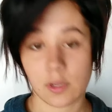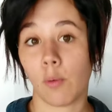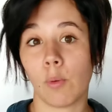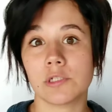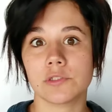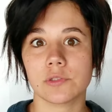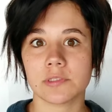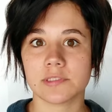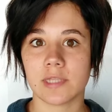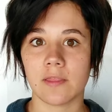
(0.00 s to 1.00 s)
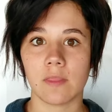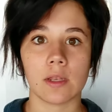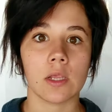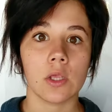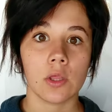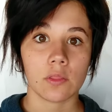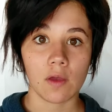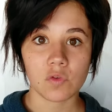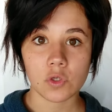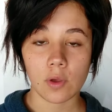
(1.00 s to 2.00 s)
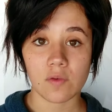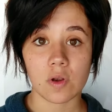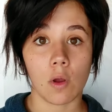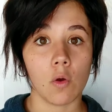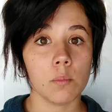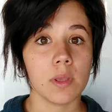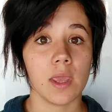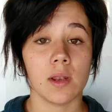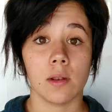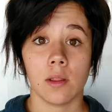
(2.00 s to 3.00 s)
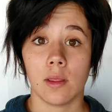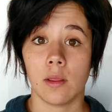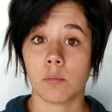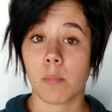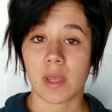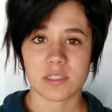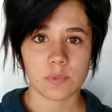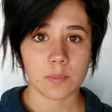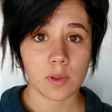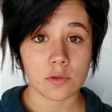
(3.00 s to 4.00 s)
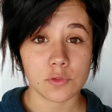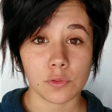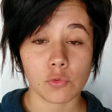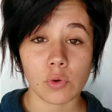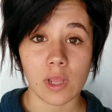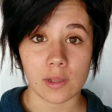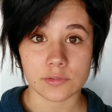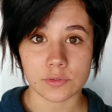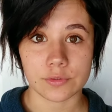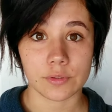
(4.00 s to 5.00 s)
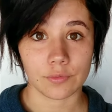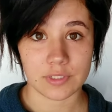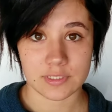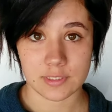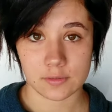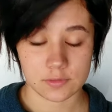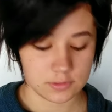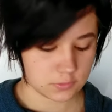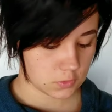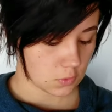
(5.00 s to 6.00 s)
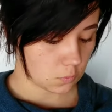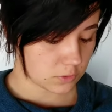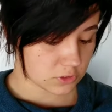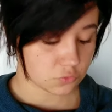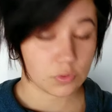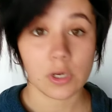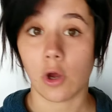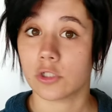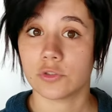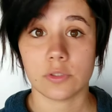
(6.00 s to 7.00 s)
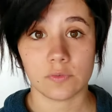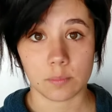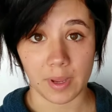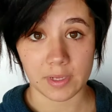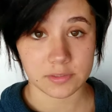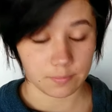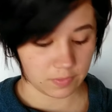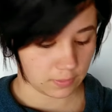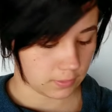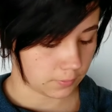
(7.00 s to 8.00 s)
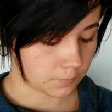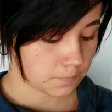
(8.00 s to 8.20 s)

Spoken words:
Now, I want you to understand that the oven you have at home can at maximum go to 300 degrees Celsius, which is really hot to even bake something in.